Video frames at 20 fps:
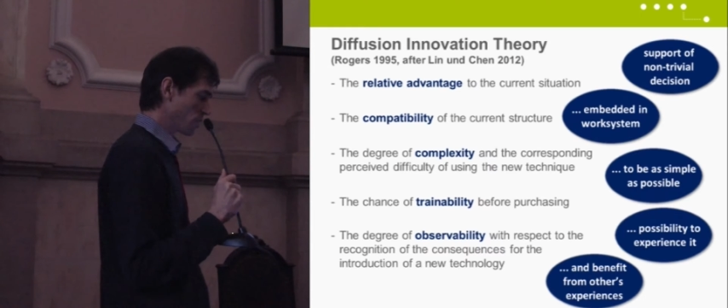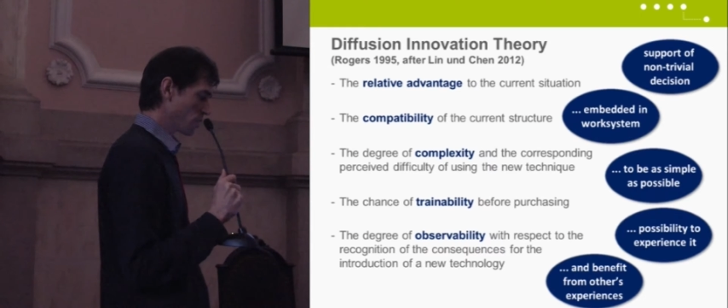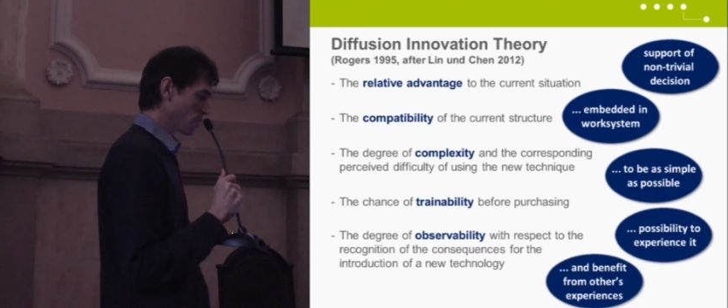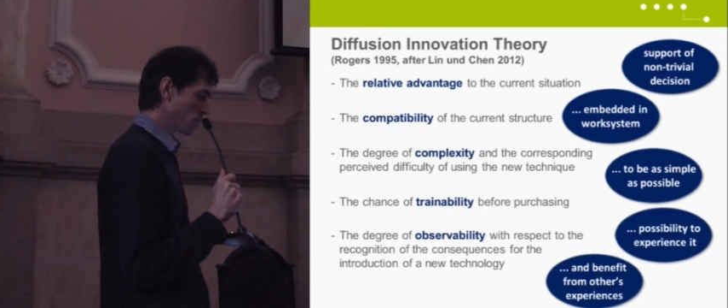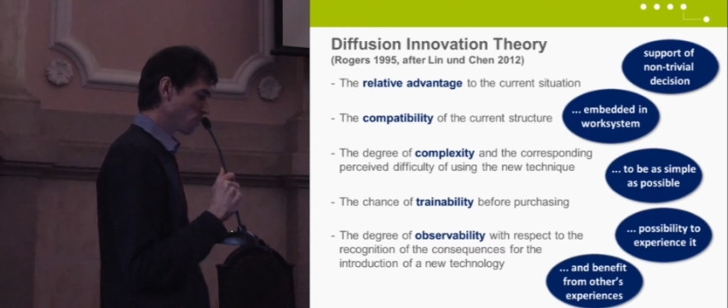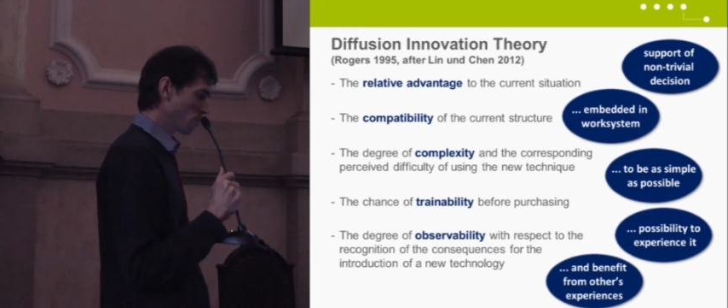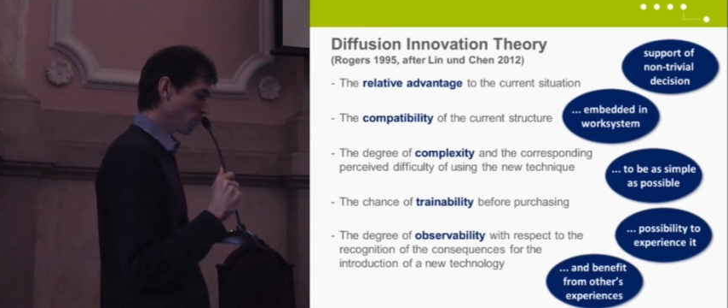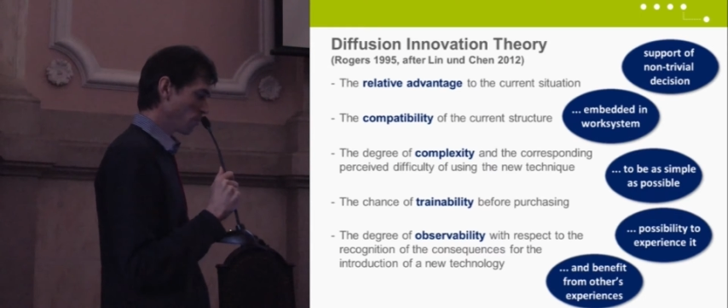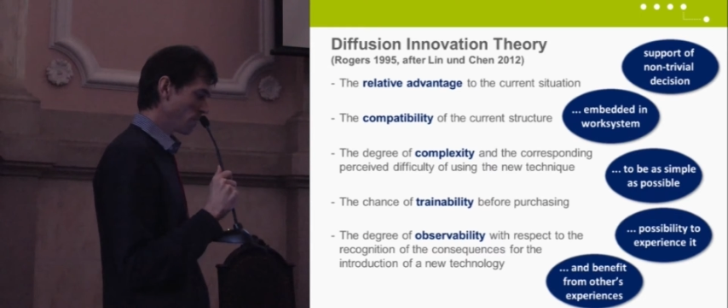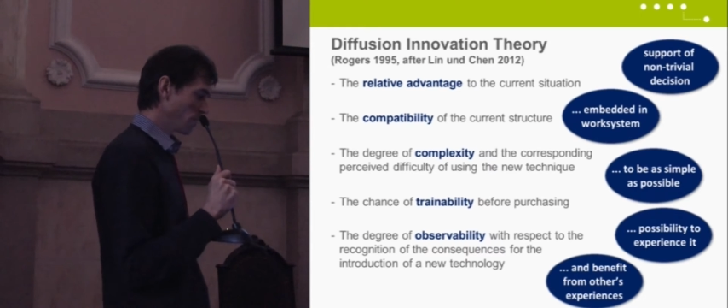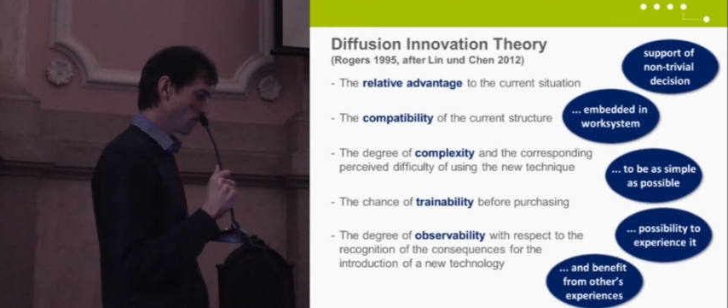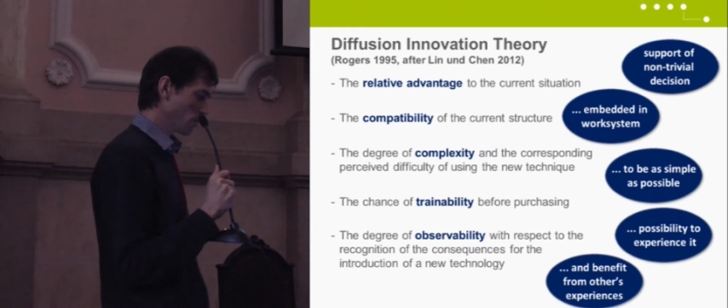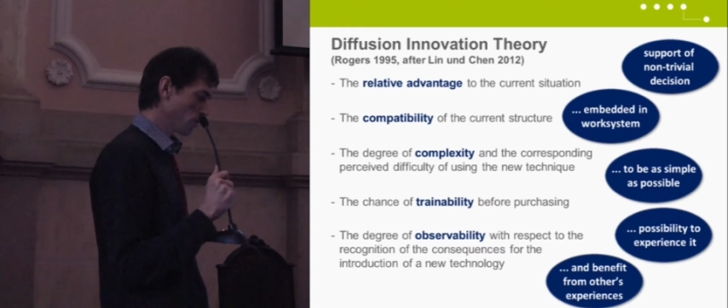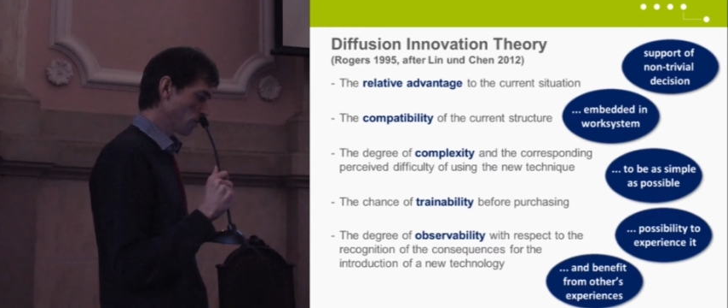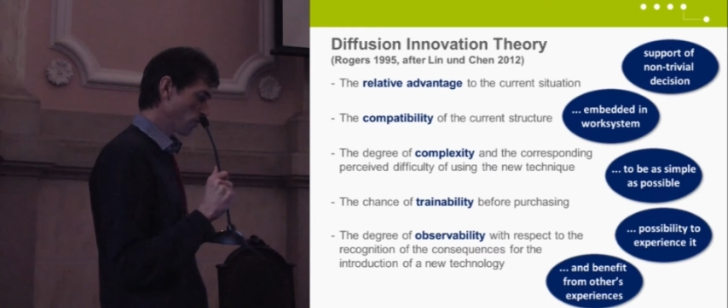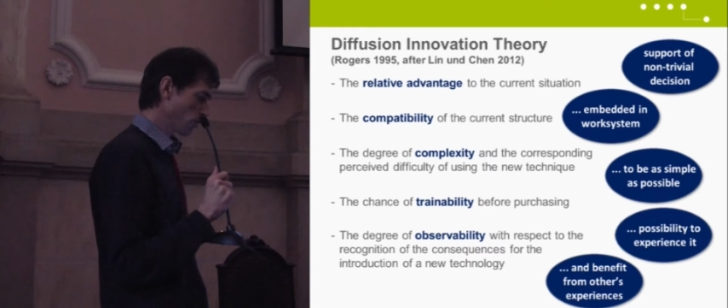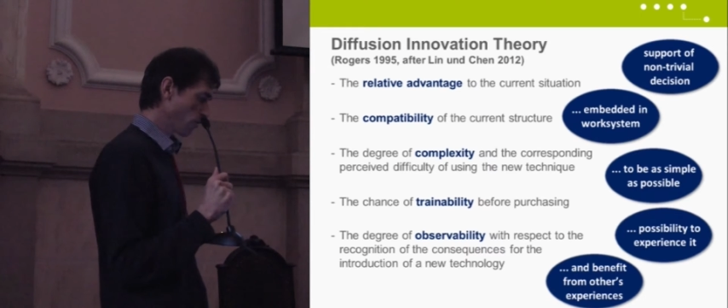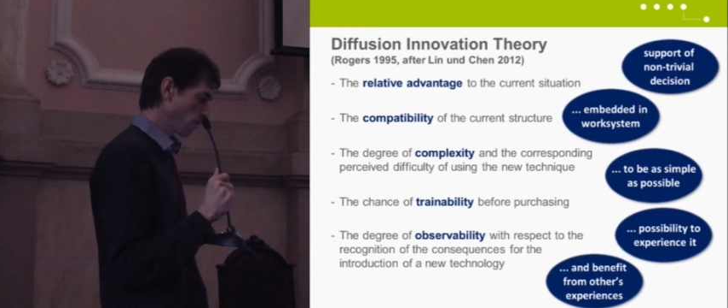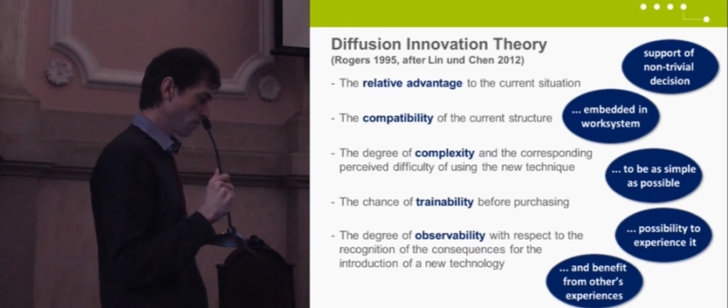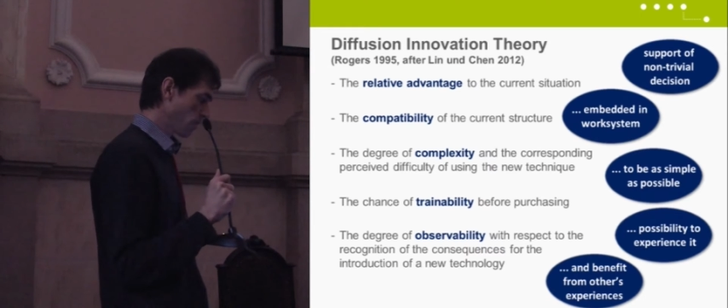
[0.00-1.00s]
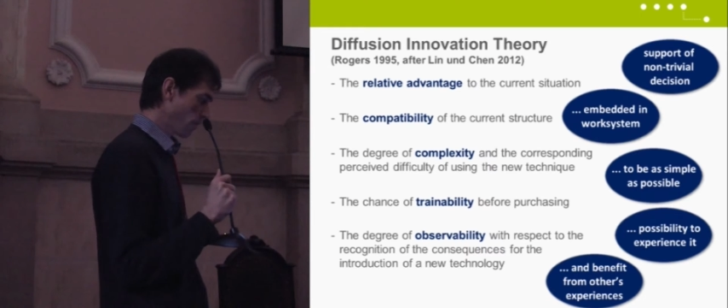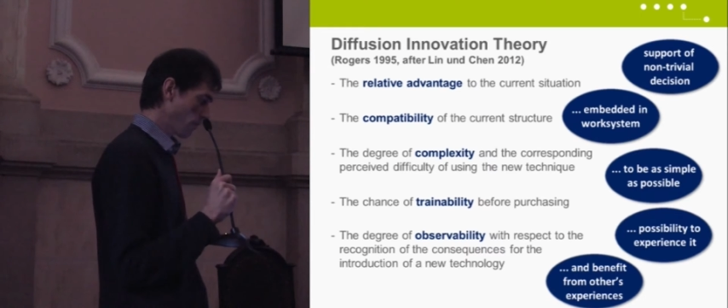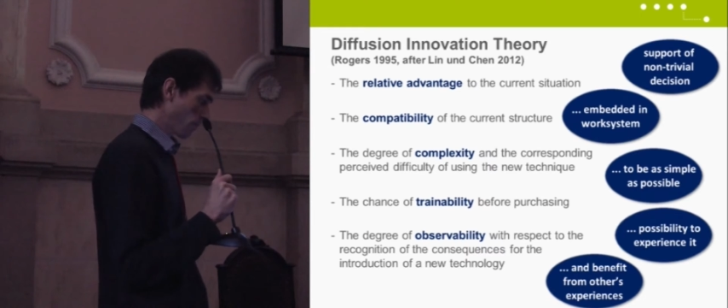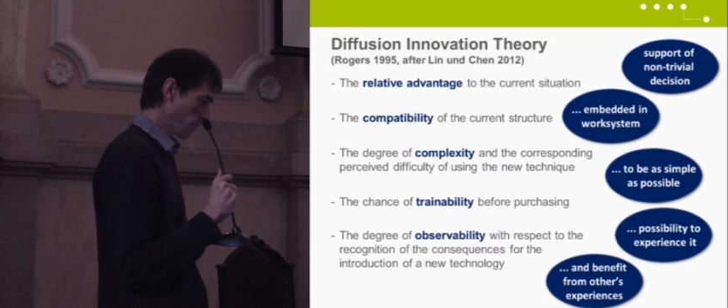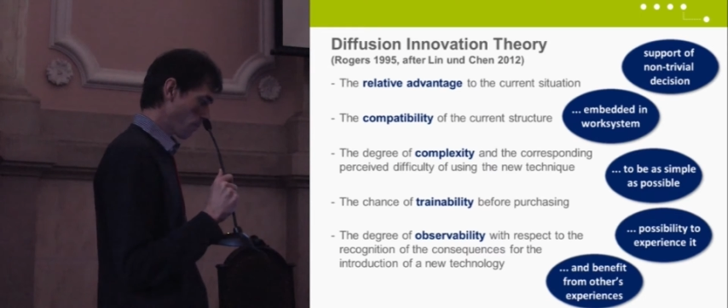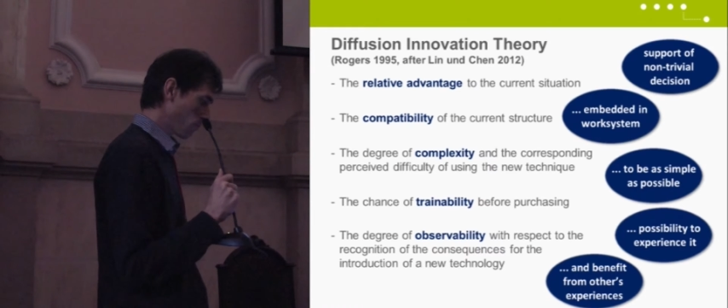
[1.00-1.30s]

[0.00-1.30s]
It should be useful,